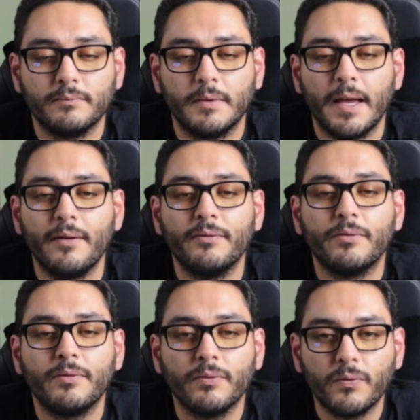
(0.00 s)
have
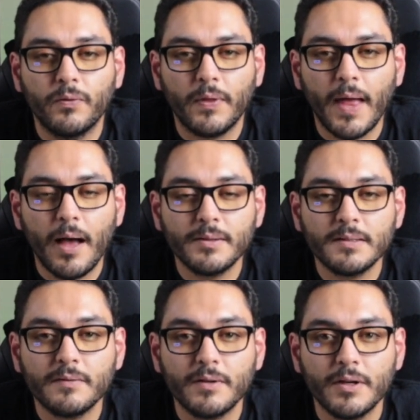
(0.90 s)

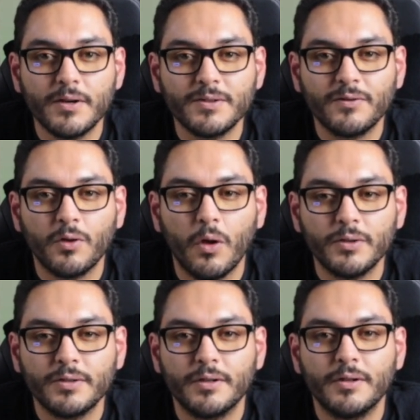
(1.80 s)
thousands of years of
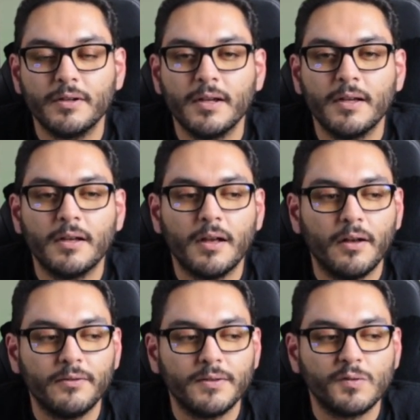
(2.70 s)
culture,
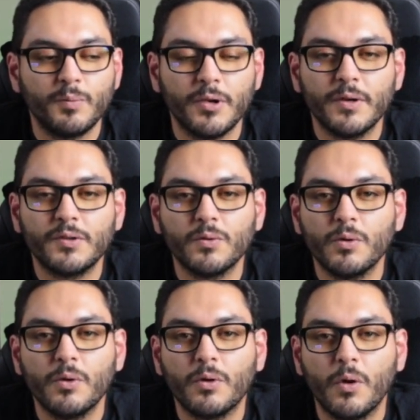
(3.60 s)
of
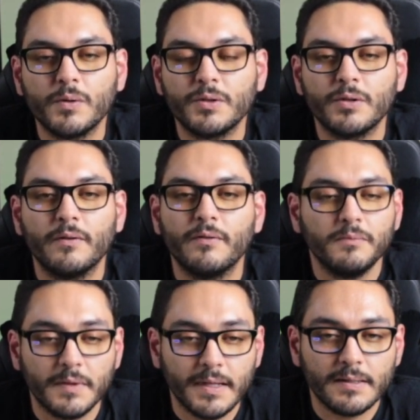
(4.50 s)
spiritual culture.
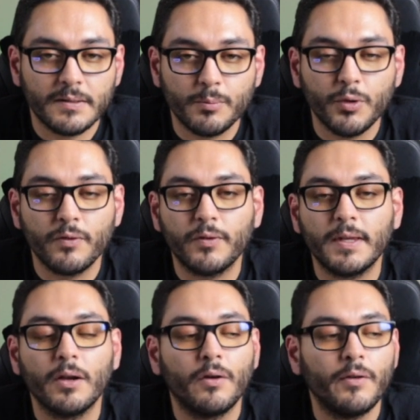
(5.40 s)
It's a beautiful
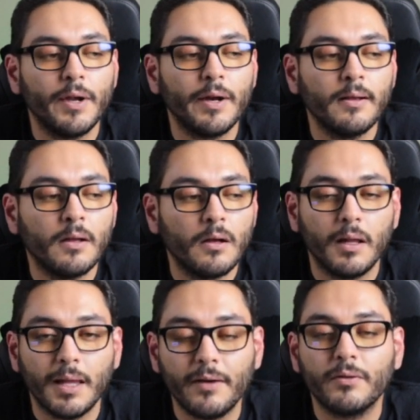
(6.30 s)
thing over there.
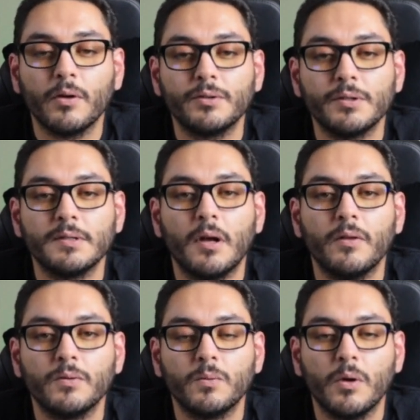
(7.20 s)
A lot of cultures on
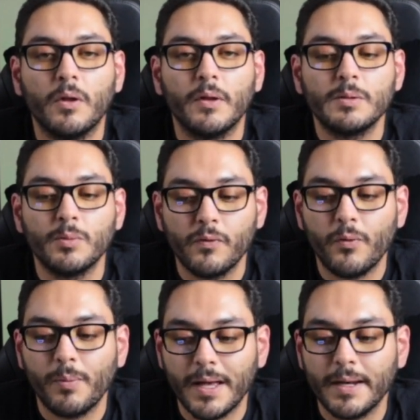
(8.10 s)
this world, on this
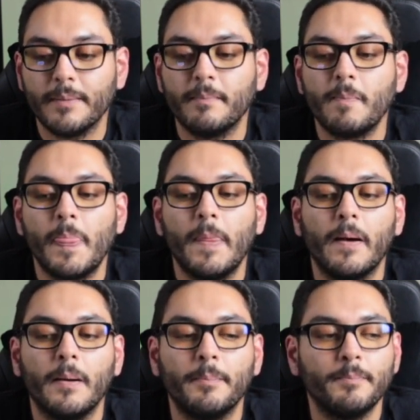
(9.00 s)
beautiful planet.
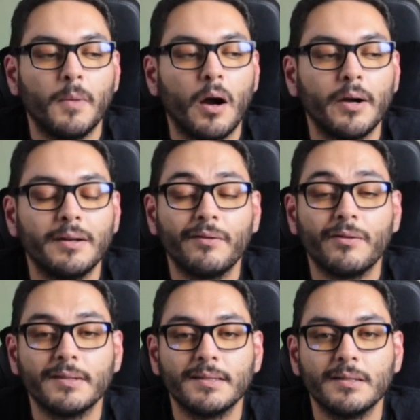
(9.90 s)
Our
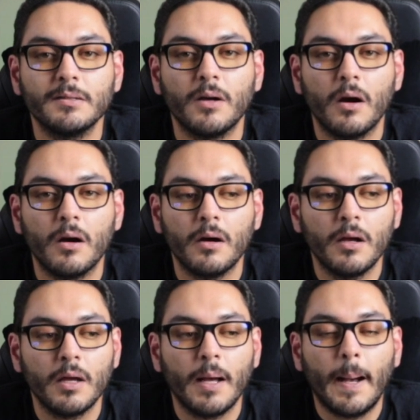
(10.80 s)
differences are
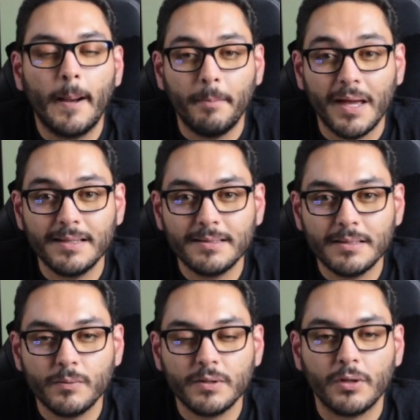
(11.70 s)

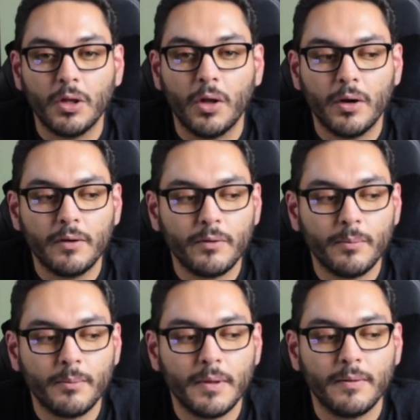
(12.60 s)
amazing. We should learn
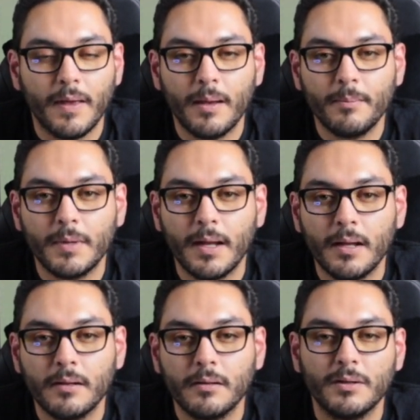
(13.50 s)
from them,
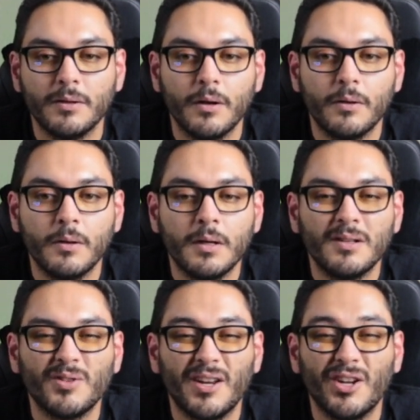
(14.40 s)
not, you know,
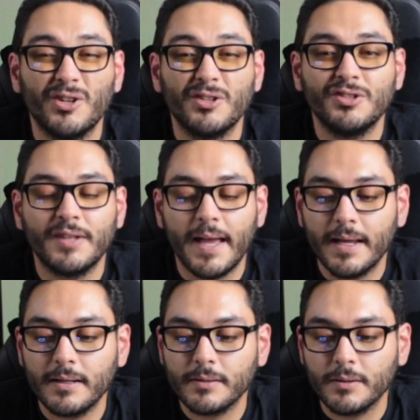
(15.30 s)
try to
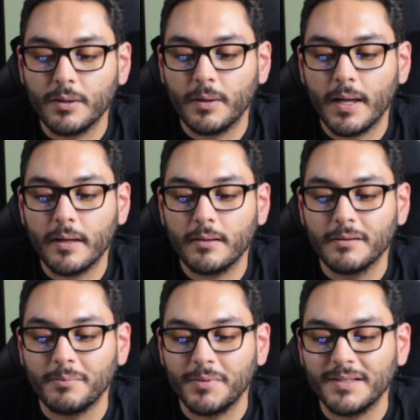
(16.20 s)
understand, you know, not
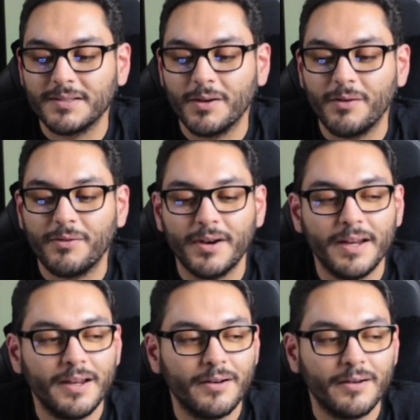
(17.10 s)
be so
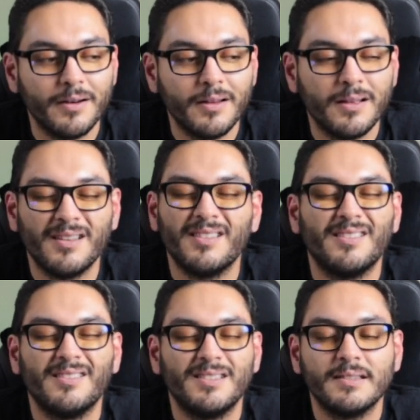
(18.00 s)
afraid or
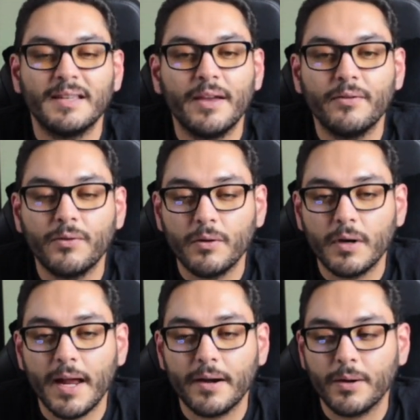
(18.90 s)
just hateful,
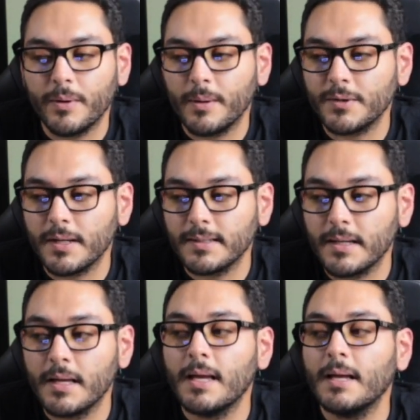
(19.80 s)
or I don't know what I'm trying to
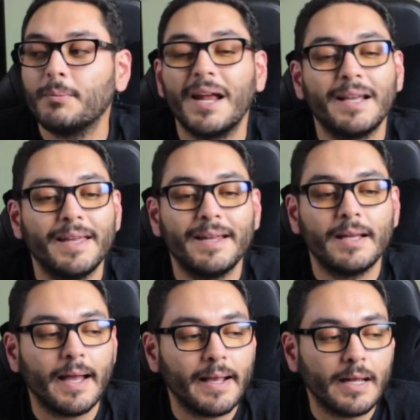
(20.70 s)
say, but I
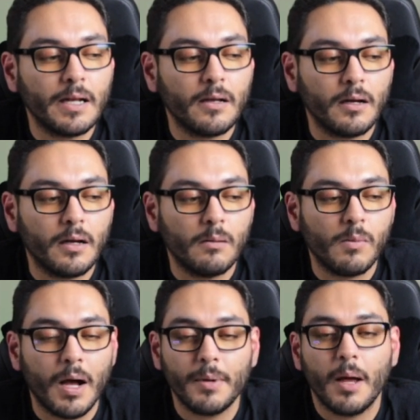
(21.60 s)
get it.
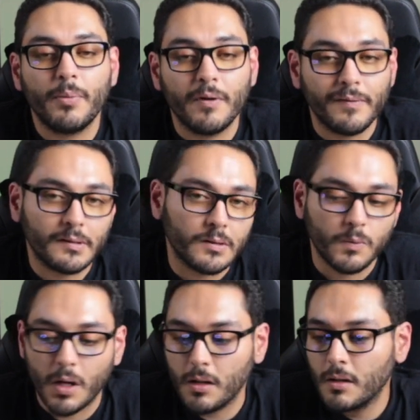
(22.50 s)
I'm not perfect as
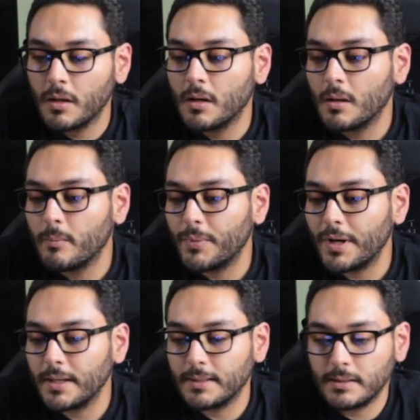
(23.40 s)
well,
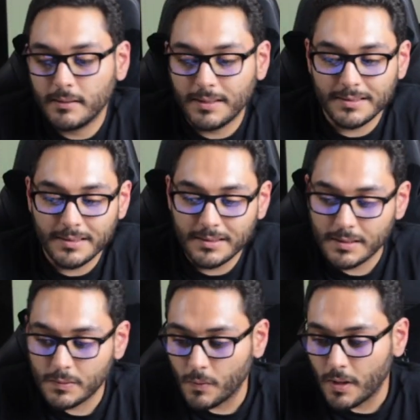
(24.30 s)
but this is
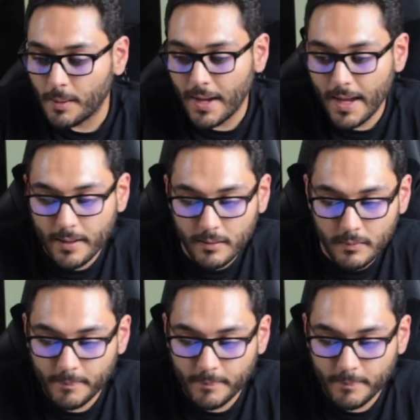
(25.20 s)
just where I'm at,